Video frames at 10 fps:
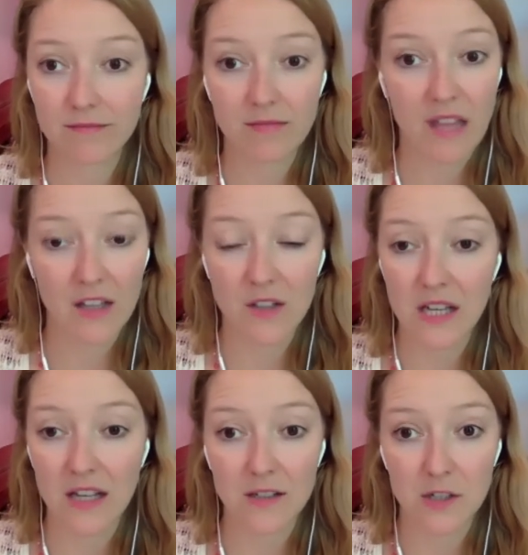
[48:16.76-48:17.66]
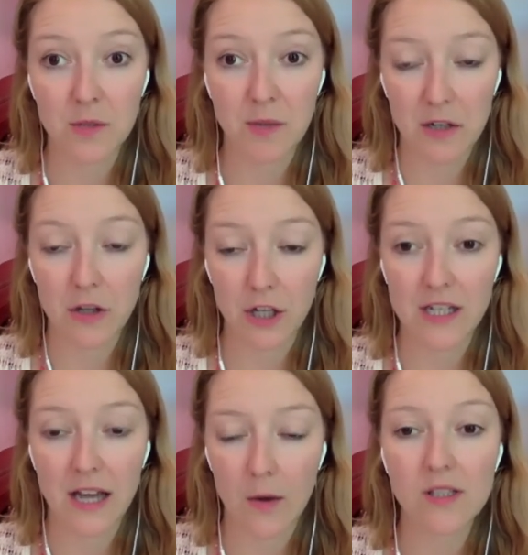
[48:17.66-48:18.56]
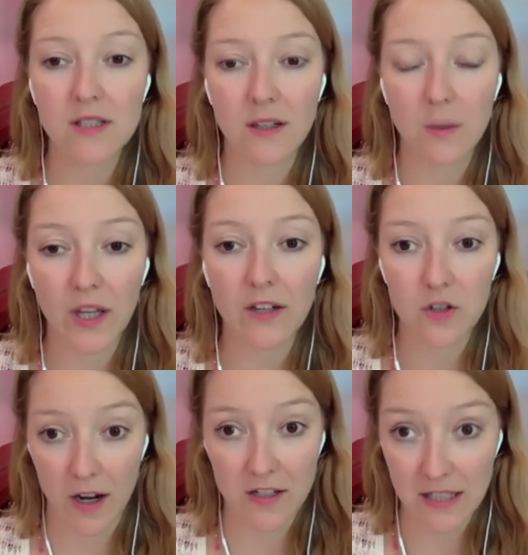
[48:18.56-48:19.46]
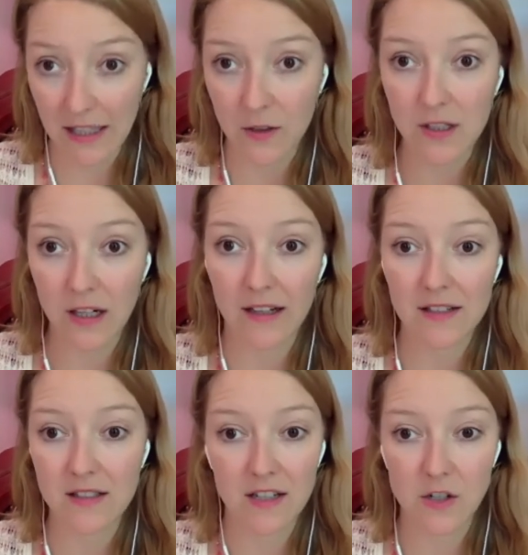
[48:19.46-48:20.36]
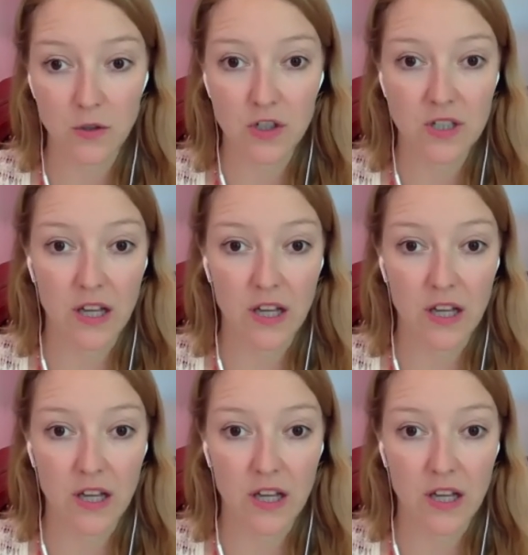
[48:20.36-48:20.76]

like you said, you spend 30 hours a week trying to get those clients. They don't just